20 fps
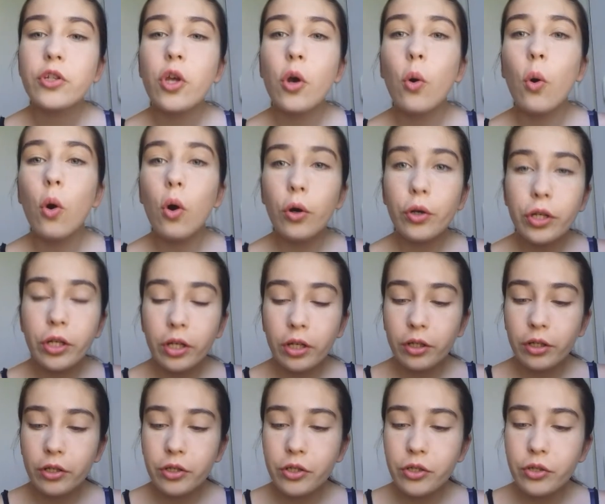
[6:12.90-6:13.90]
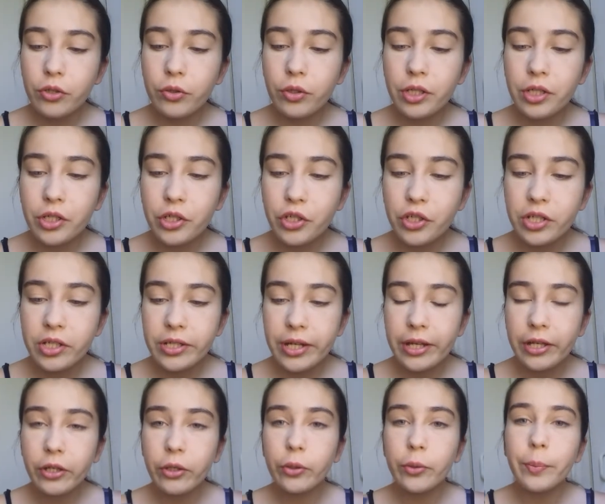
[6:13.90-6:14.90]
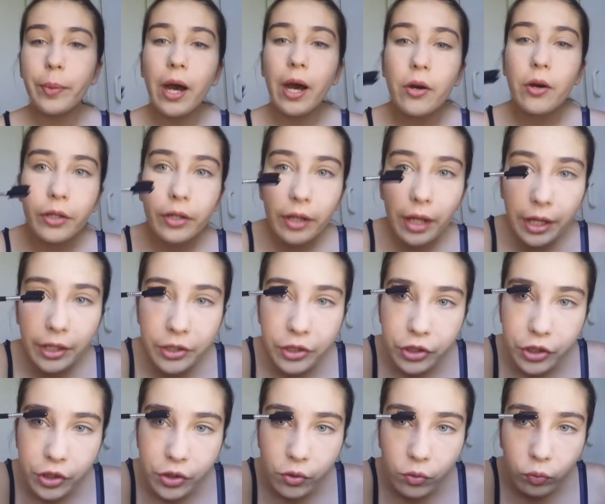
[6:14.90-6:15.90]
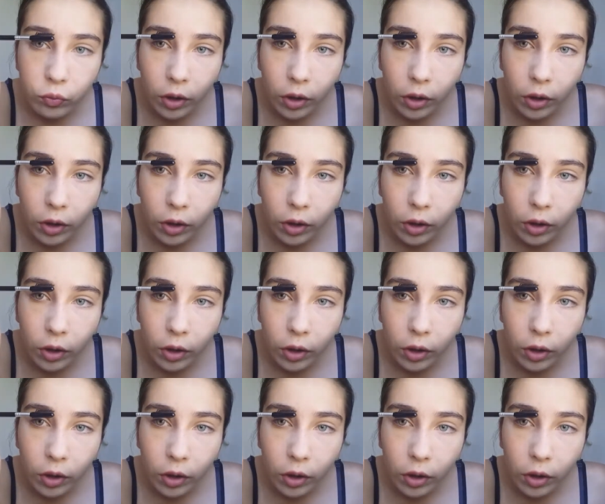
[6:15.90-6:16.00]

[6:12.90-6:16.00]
So all you're gonna do is just take your powder and just